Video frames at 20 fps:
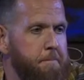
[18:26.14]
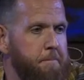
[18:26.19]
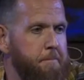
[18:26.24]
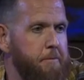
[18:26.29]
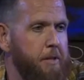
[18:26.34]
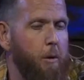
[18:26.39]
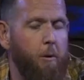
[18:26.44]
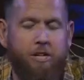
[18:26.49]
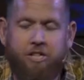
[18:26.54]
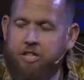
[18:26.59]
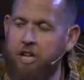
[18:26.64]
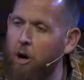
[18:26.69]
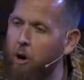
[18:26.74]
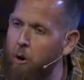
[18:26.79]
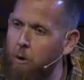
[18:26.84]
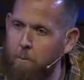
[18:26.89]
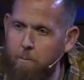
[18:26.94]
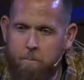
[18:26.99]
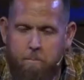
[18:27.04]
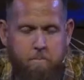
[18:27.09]
There was
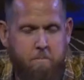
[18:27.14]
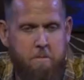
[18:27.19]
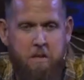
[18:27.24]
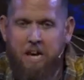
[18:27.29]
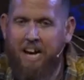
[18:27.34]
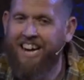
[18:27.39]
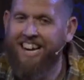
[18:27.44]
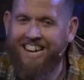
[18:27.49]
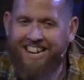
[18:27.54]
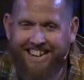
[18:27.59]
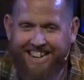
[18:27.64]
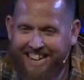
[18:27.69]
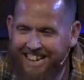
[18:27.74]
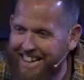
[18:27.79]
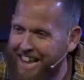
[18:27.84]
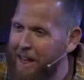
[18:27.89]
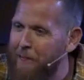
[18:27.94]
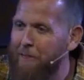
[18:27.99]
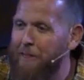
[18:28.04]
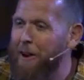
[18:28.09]
no
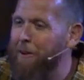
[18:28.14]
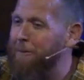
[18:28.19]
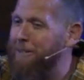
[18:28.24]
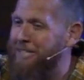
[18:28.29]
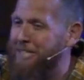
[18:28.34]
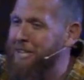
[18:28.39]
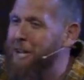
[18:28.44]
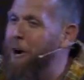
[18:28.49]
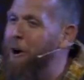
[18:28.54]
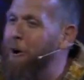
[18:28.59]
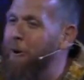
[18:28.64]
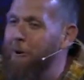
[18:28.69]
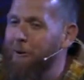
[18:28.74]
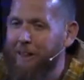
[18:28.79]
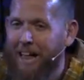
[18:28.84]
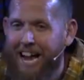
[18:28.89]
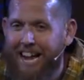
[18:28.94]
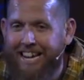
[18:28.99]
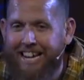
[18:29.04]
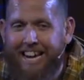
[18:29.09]

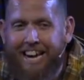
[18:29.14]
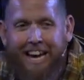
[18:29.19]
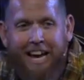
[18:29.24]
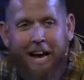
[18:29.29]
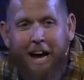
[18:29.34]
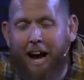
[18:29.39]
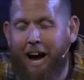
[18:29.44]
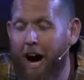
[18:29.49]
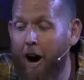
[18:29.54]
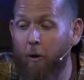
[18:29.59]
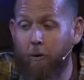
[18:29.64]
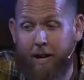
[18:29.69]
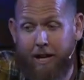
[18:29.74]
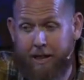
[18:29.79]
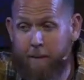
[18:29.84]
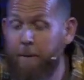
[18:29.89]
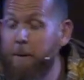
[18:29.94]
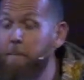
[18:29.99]
like, okay, let me